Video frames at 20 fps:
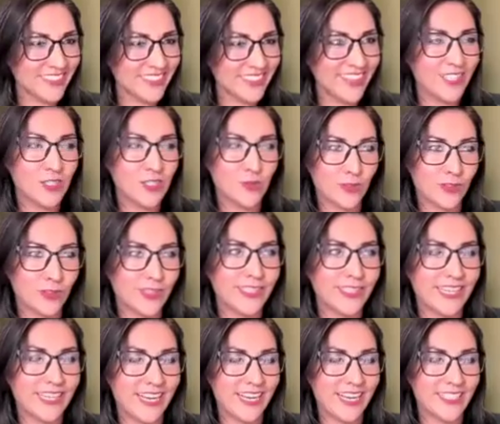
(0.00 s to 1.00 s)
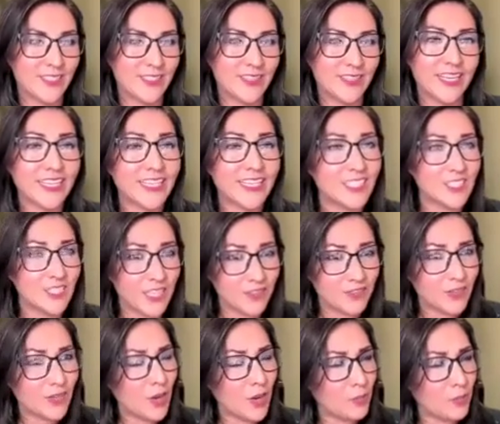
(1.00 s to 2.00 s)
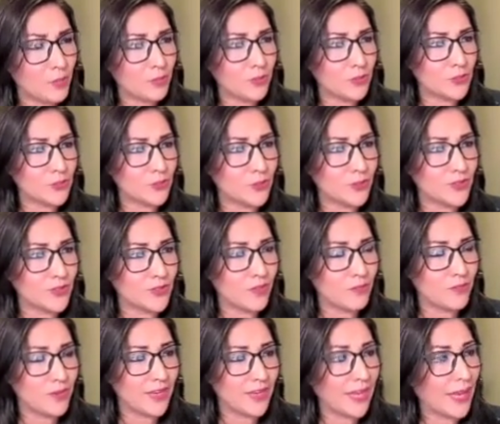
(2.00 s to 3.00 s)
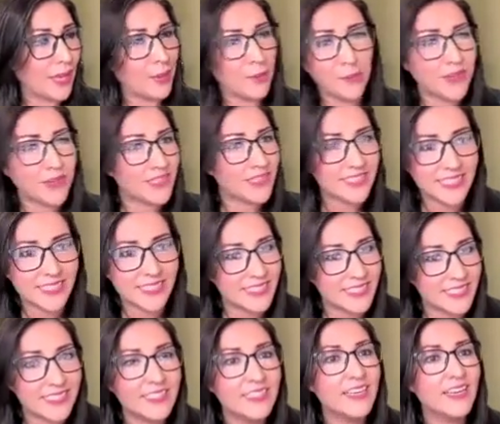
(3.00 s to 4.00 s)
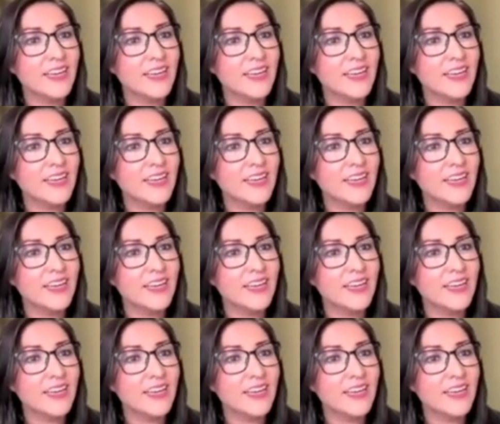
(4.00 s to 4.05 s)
it's really nice. You'd think it'd shave a couple more strokes off my game, but it doesn't.